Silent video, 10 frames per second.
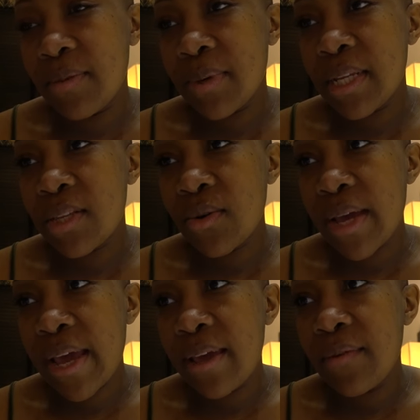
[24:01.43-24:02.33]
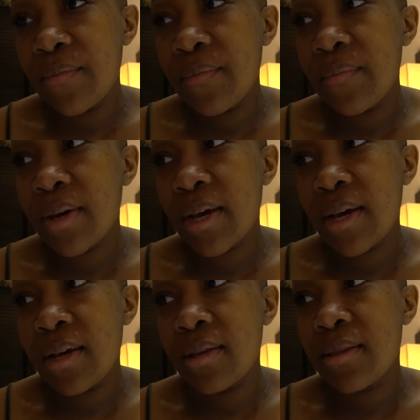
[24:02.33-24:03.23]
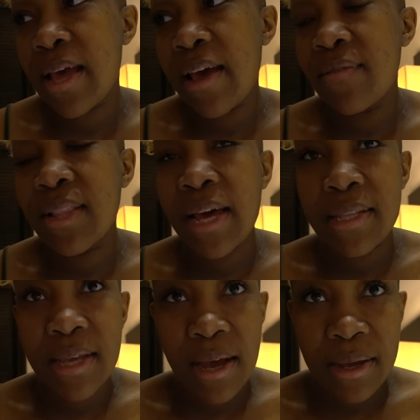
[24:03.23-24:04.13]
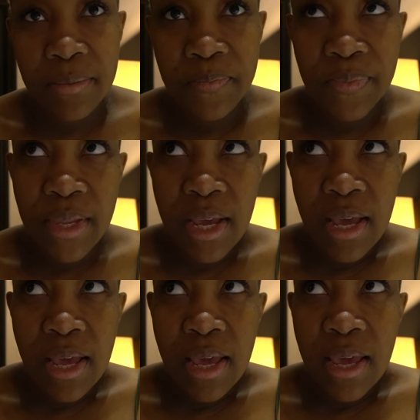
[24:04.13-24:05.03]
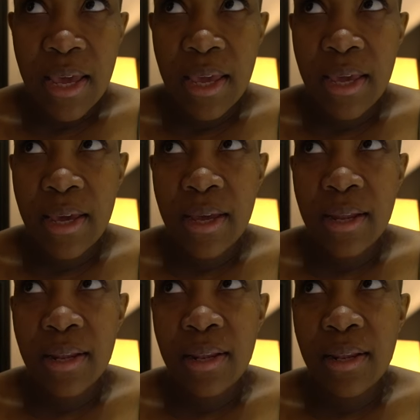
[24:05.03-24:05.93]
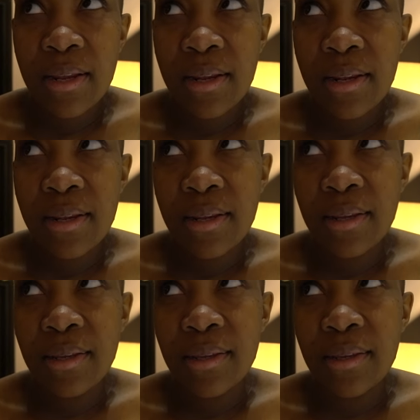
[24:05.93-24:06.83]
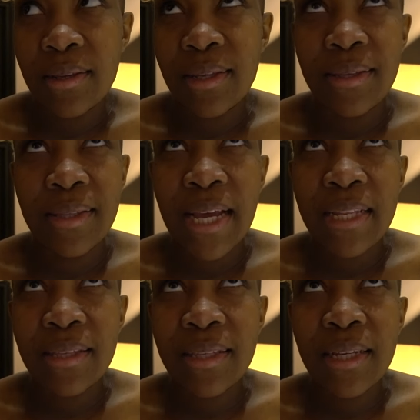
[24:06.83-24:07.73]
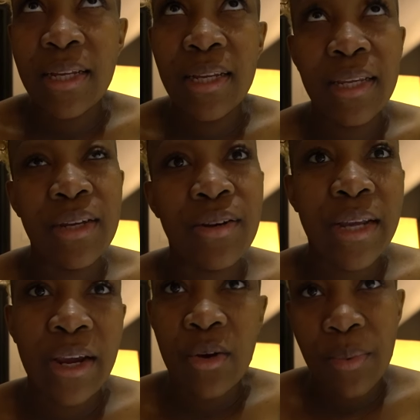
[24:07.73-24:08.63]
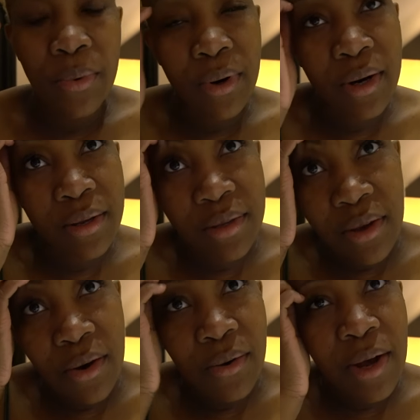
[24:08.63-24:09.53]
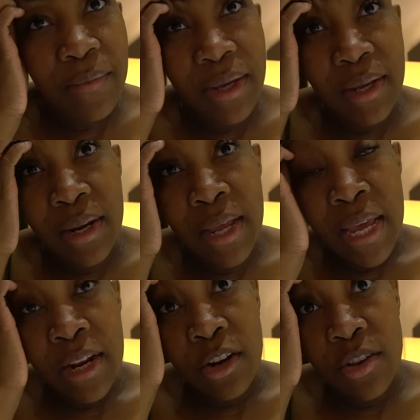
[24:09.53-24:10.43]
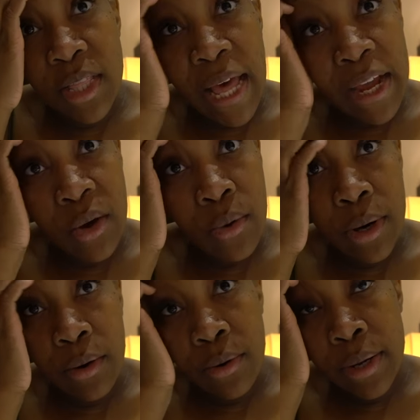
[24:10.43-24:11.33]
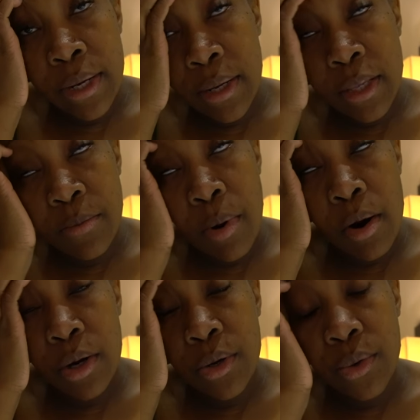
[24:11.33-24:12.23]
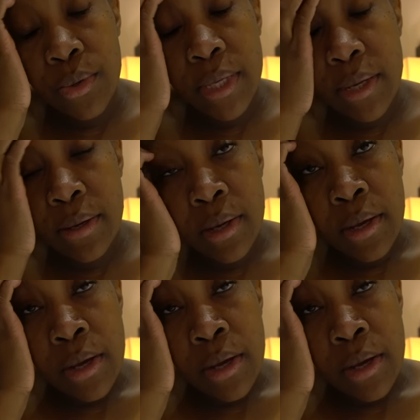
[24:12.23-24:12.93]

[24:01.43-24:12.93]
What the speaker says: But it's okay because I have a lot of time. And this is like the city near the airport. So, I mean, there's a lot going on. It's a part of Kuta.